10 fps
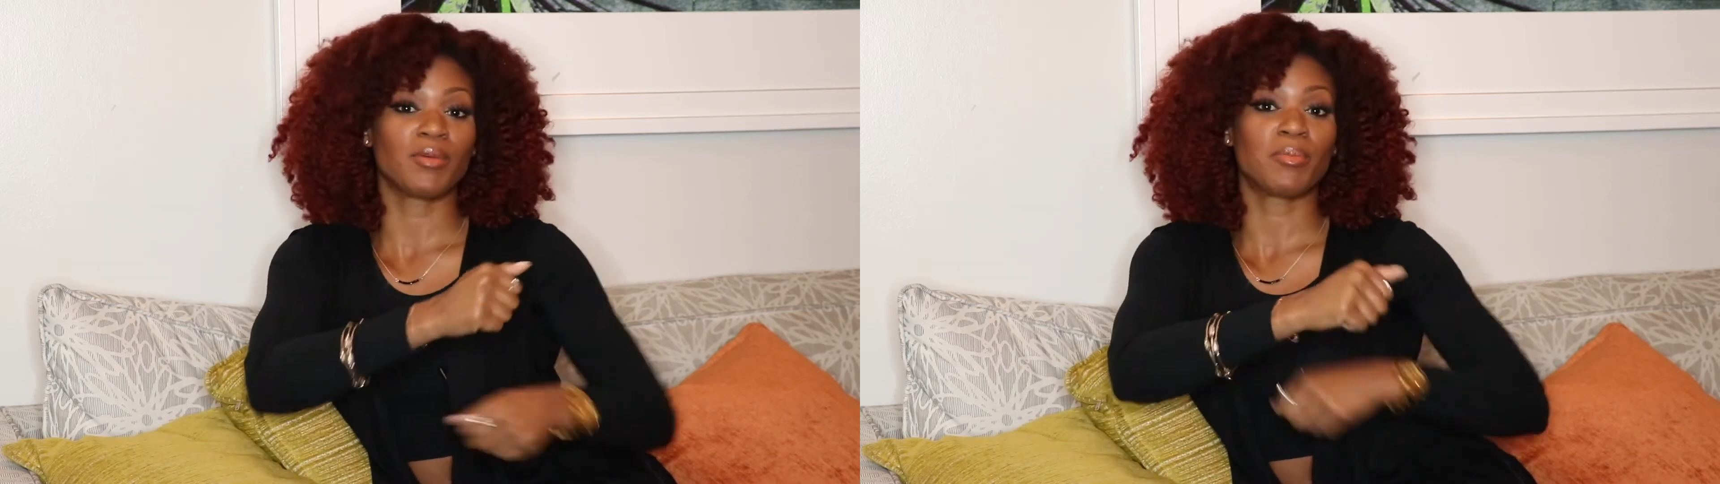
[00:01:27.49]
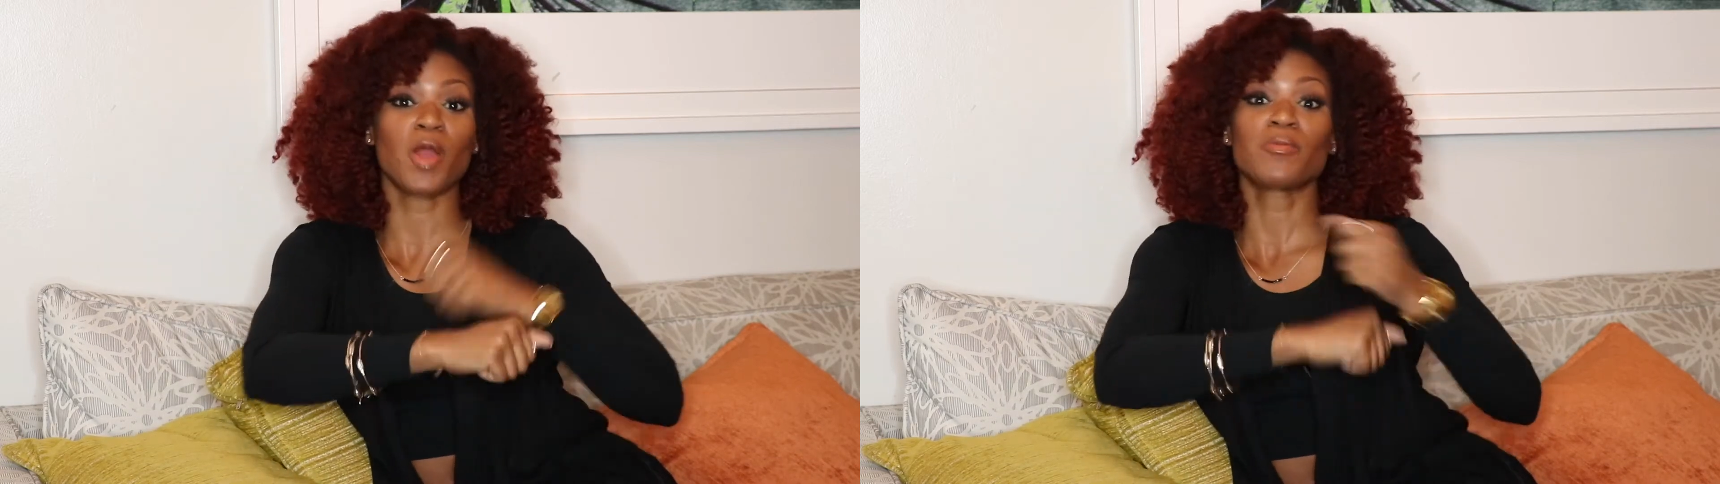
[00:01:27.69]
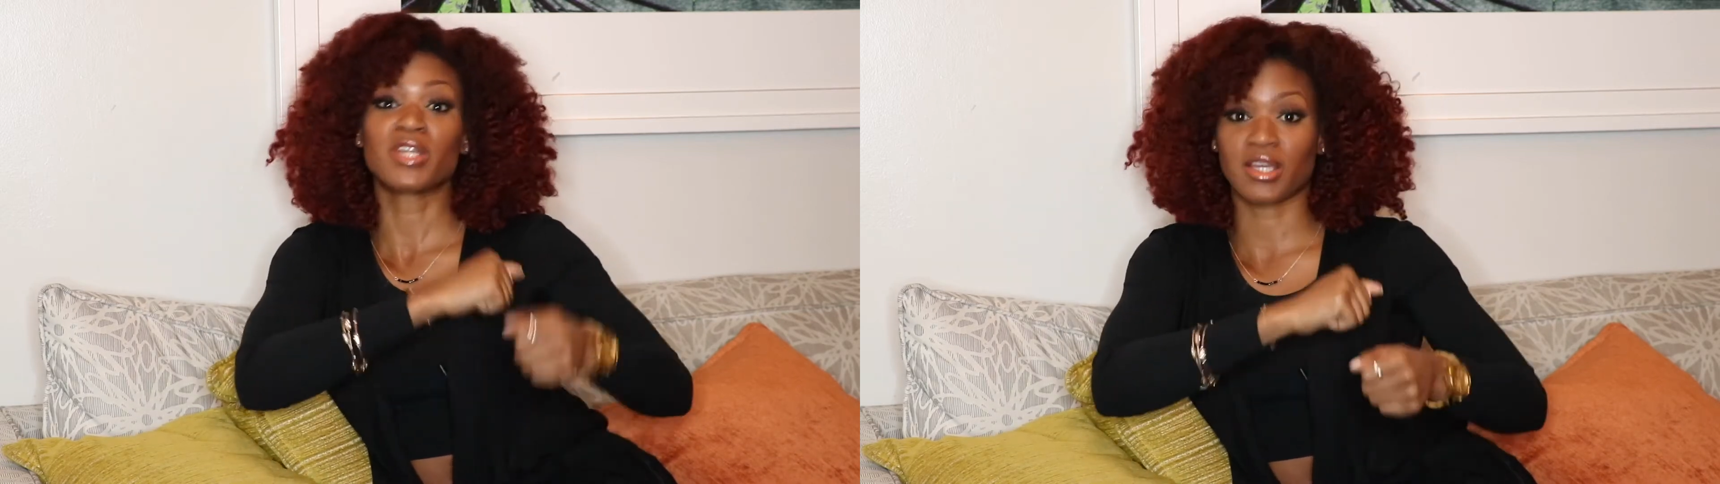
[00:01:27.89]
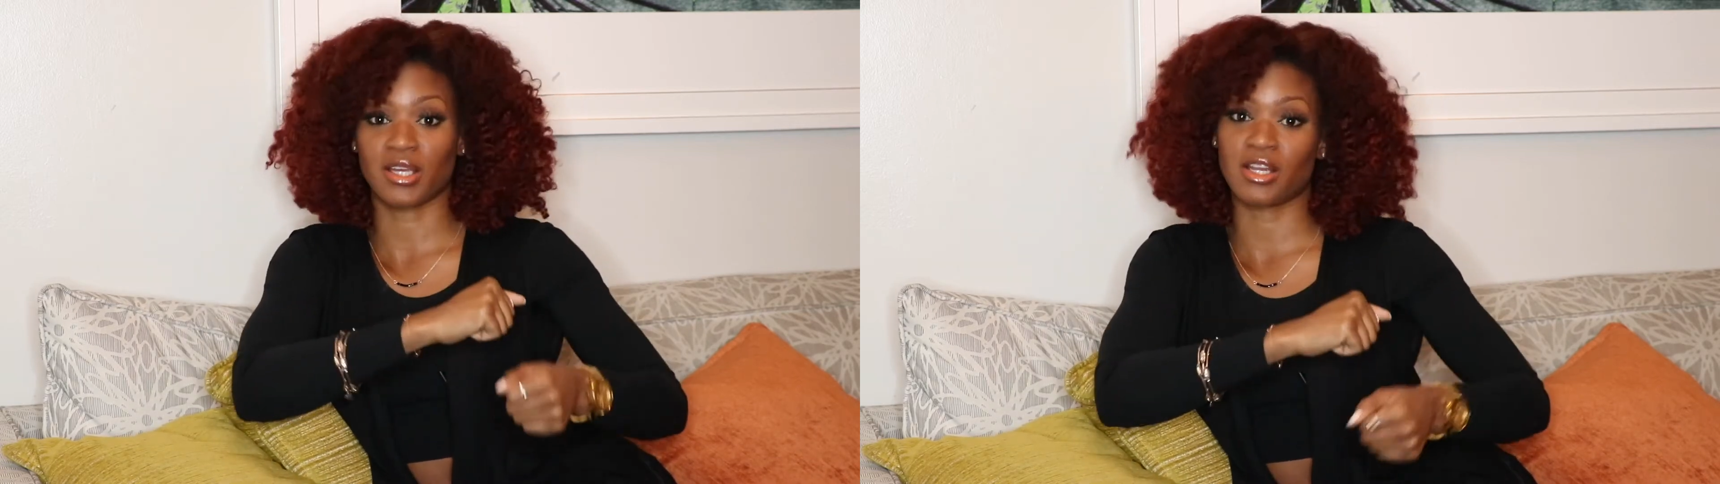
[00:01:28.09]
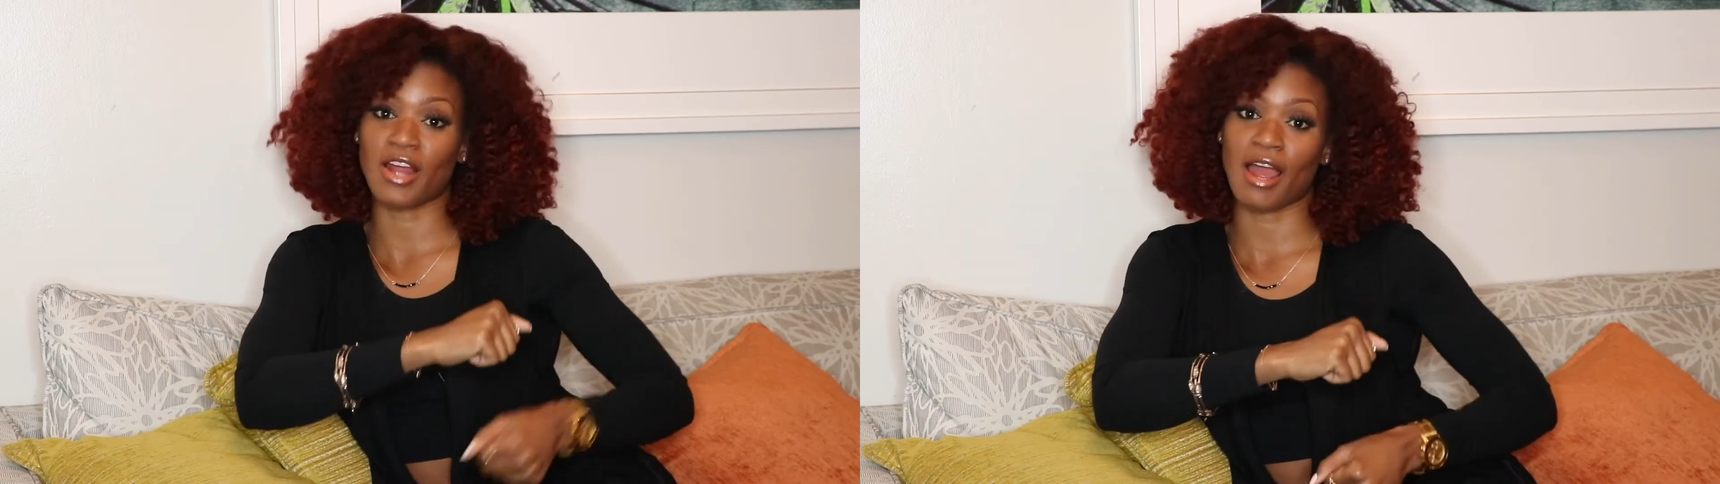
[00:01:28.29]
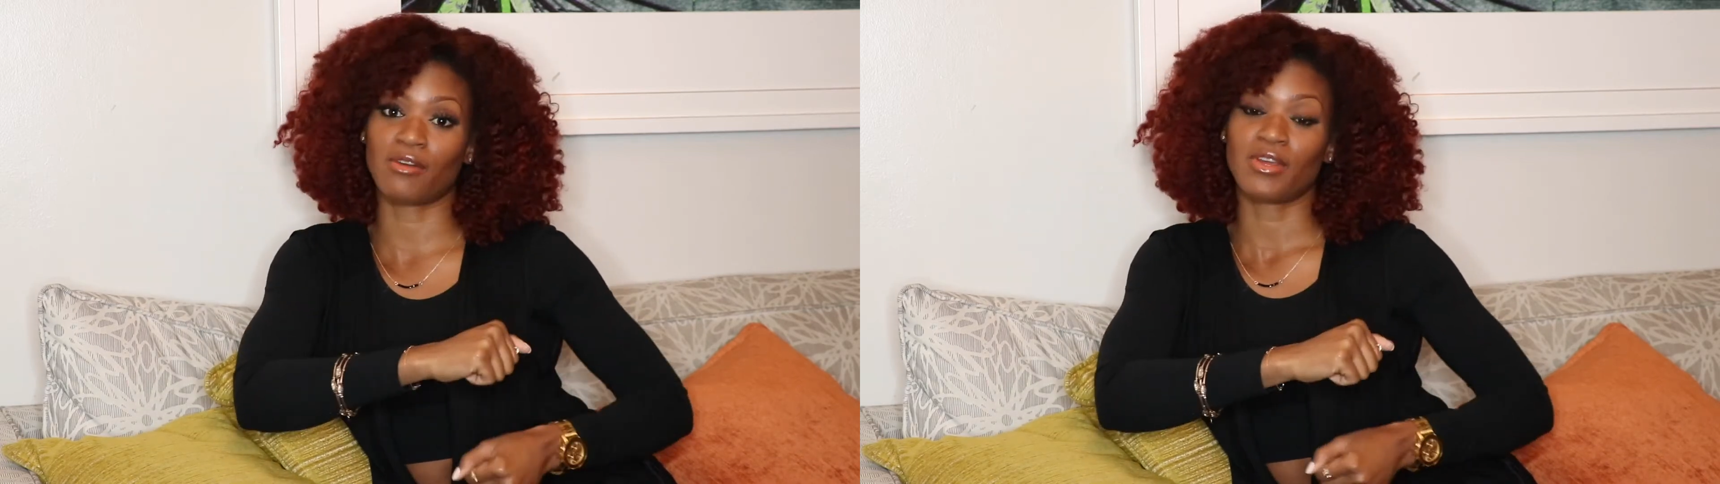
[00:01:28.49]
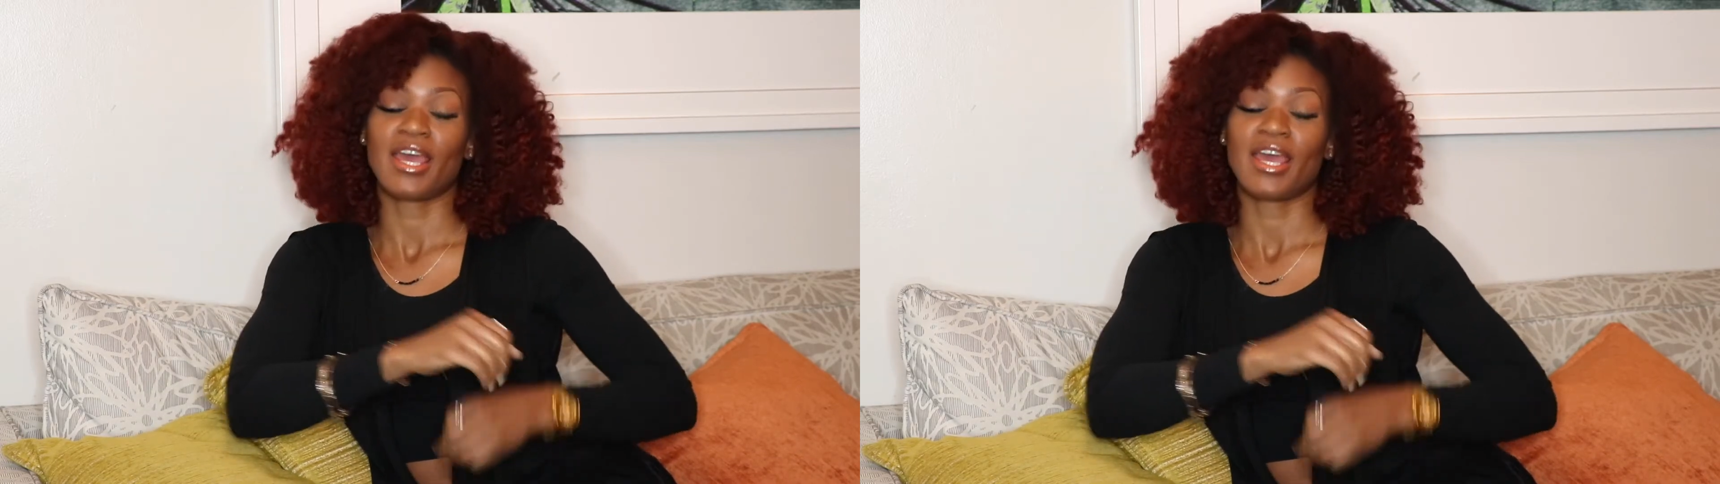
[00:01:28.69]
the permanent color out,